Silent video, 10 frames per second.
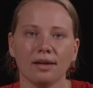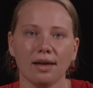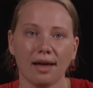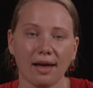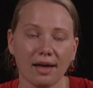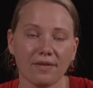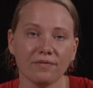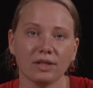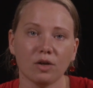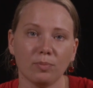
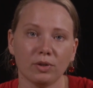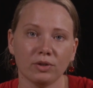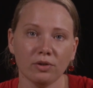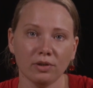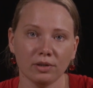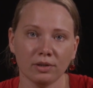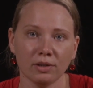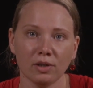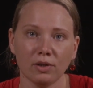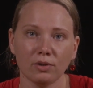Have the
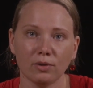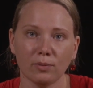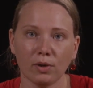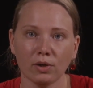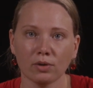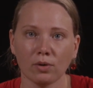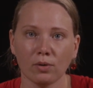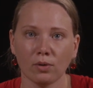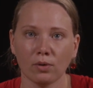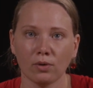opportunity to work
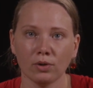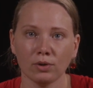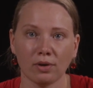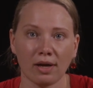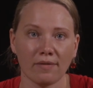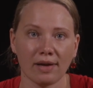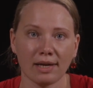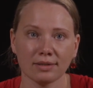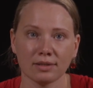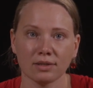or to have
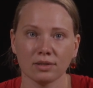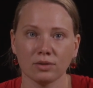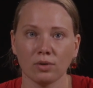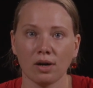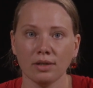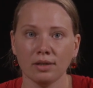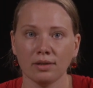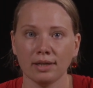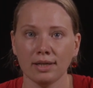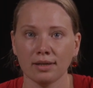access to
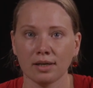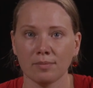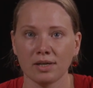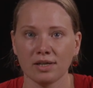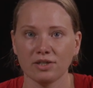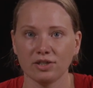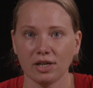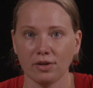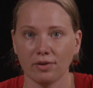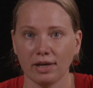other income
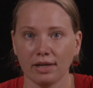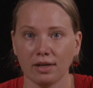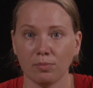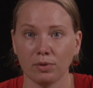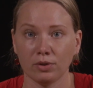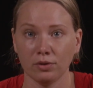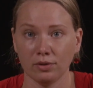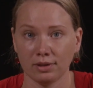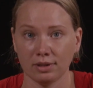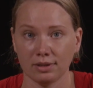generating
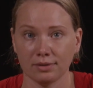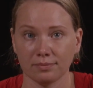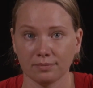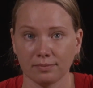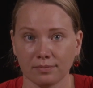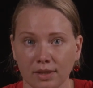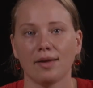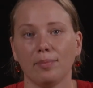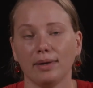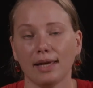opportunities.
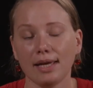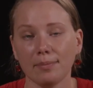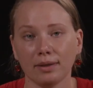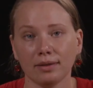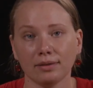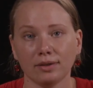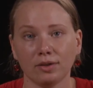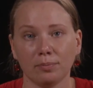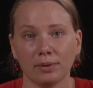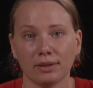Be able
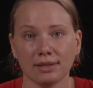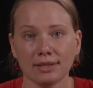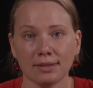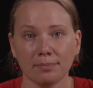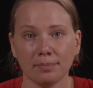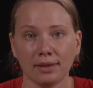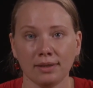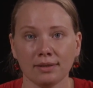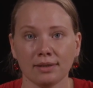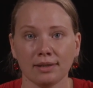to
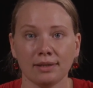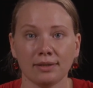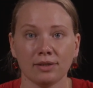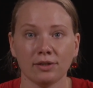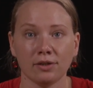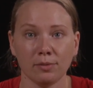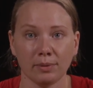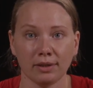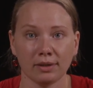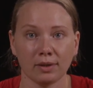participate in
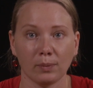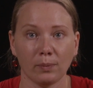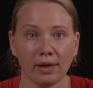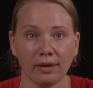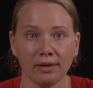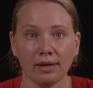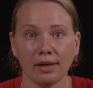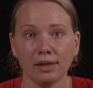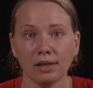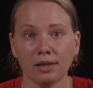determining when
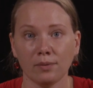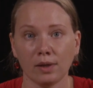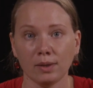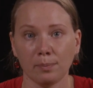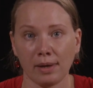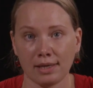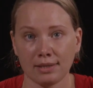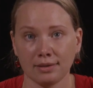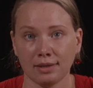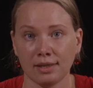and at what
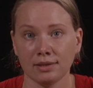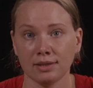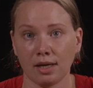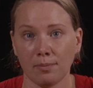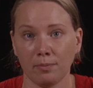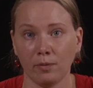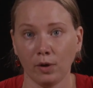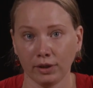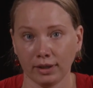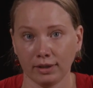pace they stop
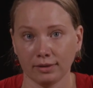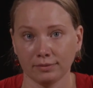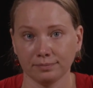working.